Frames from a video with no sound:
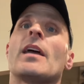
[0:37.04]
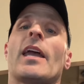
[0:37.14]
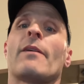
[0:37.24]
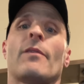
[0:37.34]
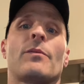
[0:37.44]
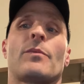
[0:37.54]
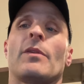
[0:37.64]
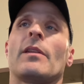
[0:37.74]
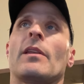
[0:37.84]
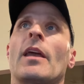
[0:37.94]

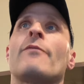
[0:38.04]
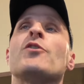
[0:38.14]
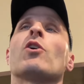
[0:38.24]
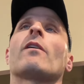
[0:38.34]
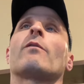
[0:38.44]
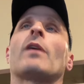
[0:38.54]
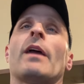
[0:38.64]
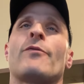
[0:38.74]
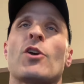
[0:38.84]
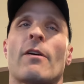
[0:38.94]
if
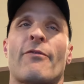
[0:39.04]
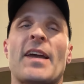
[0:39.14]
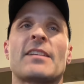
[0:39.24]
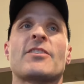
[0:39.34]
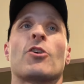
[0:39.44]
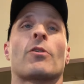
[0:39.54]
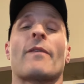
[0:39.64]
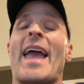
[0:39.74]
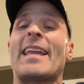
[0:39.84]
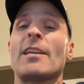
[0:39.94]
you're a fantasy owner of
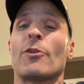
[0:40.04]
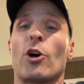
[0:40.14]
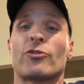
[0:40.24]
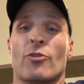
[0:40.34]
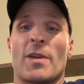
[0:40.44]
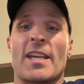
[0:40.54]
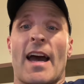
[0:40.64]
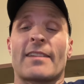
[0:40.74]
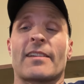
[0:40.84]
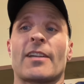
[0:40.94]
any of those three
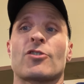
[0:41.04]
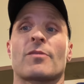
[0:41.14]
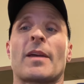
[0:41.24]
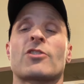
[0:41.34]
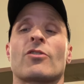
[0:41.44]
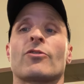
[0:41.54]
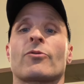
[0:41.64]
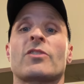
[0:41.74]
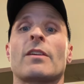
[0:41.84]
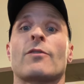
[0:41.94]
guys that I just mentioned, those
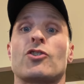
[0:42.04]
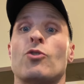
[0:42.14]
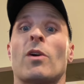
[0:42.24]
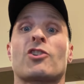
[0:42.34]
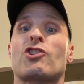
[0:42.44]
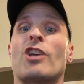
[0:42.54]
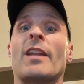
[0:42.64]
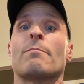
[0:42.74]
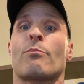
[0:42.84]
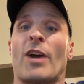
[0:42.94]
receivers, you are
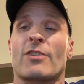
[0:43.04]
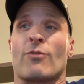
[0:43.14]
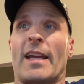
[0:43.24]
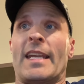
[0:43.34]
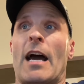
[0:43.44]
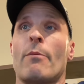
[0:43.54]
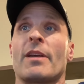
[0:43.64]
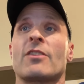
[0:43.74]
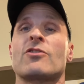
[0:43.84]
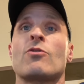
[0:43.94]
shitting bricks right now
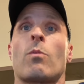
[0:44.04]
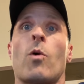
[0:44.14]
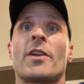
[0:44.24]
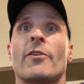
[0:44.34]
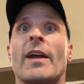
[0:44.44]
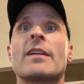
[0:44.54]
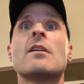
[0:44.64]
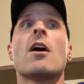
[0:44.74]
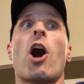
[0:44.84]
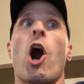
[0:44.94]
because you're wondering,
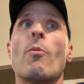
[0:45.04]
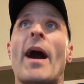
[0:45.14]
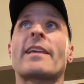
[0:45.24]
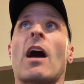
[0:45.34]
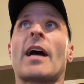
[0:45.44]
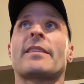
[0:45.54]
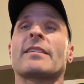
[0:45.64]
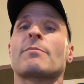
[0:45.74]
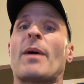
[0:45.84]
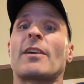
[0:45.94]
oh my God,
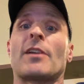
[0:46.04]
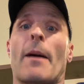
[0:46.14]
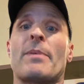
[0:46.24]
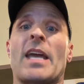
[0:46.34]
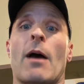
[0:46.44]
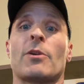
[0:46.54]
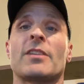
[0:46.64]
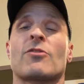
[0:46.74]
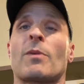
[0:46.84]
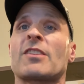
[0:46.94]
this better not be how it
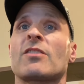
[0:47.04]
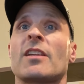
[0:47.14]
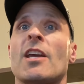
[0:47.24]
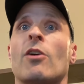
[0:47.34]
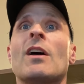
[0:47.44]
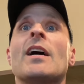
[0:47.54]
is the rest of the year.